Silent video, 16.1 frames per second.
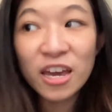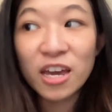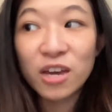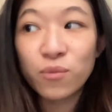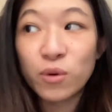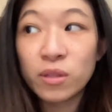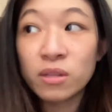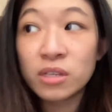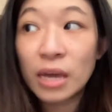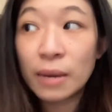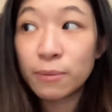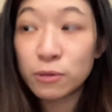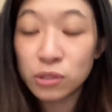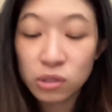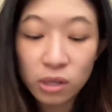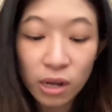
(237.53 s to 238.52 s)
And one of the
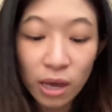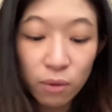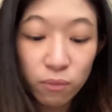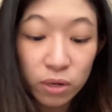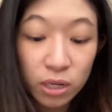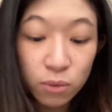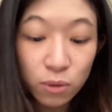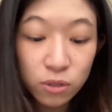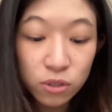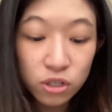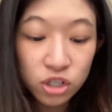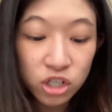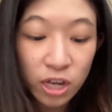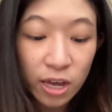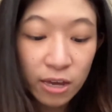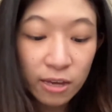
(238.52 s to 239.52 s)
episodes that I really want
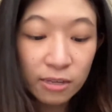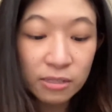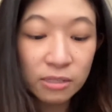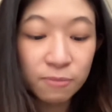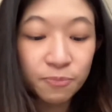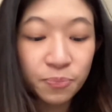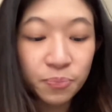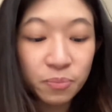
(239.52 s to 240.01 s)
to share is